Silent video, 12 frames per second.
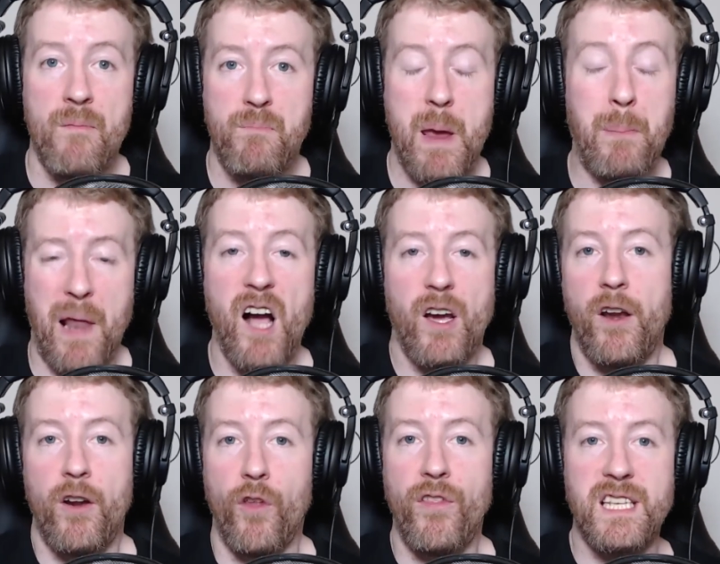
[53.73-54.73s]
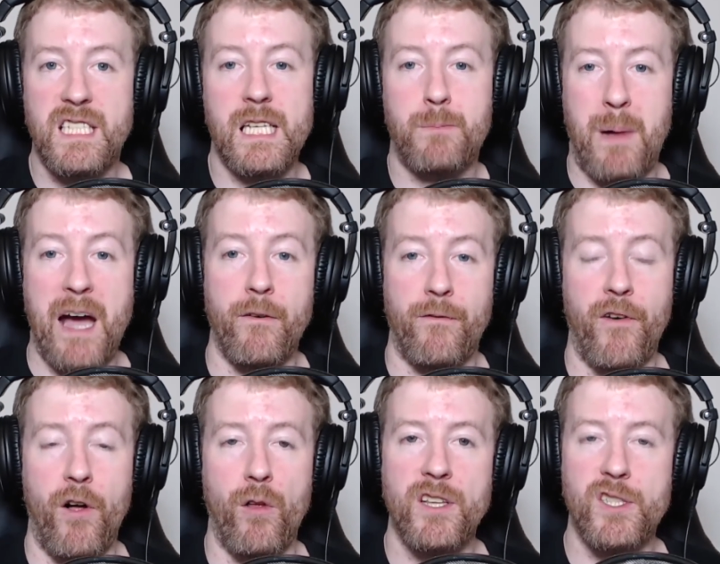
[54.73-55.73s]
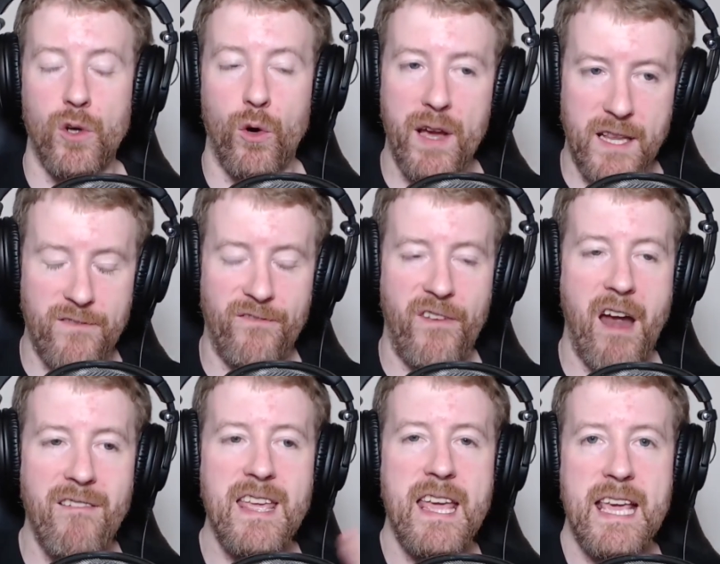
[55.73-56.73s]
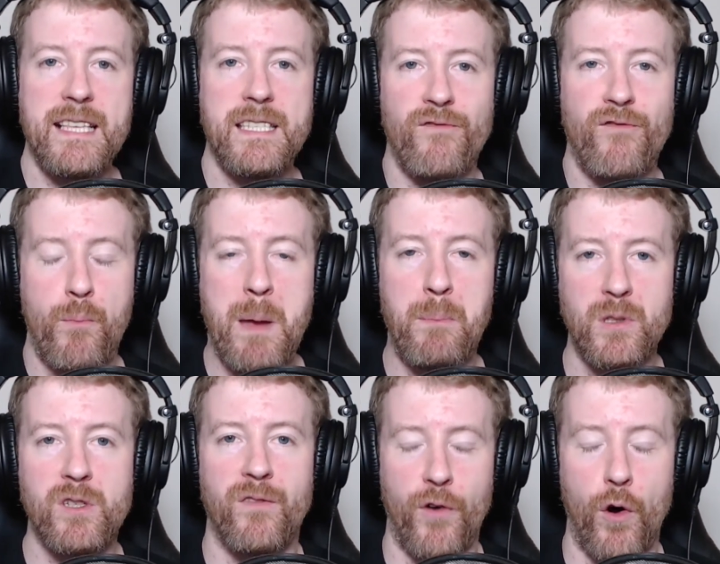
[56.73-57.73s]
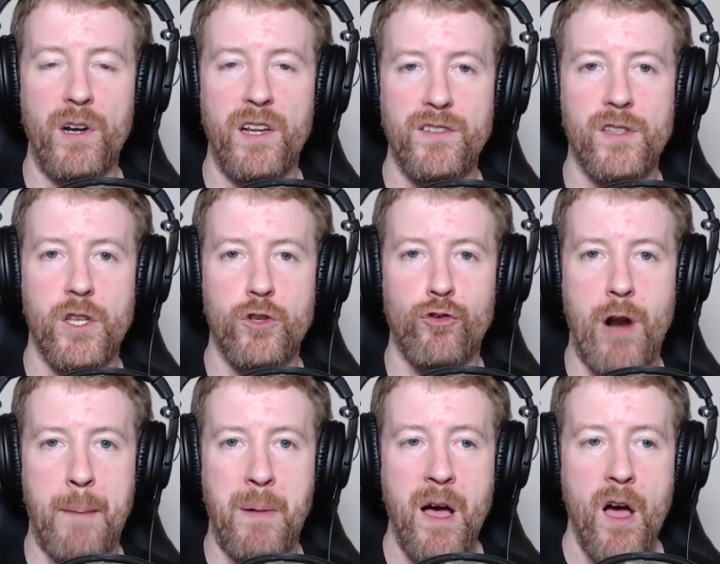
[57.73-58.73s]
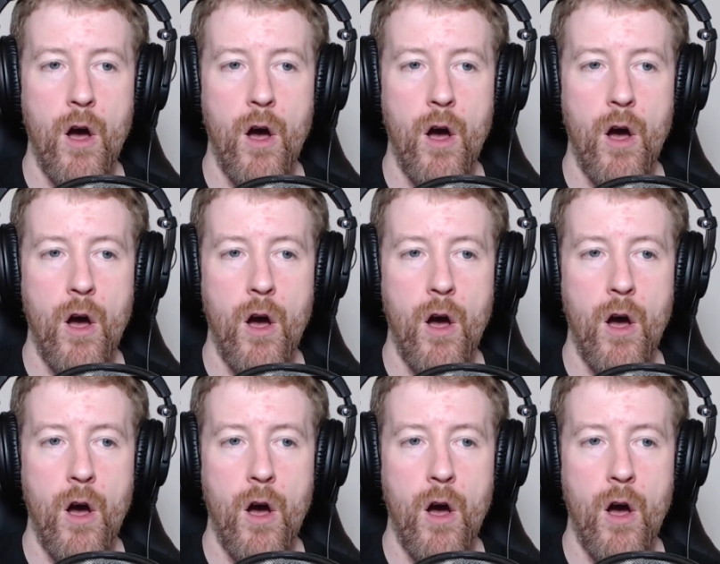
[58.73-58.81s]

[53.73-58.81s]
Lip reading: People aren't going to know these things by default, and so it's very easy for people to fall into the trap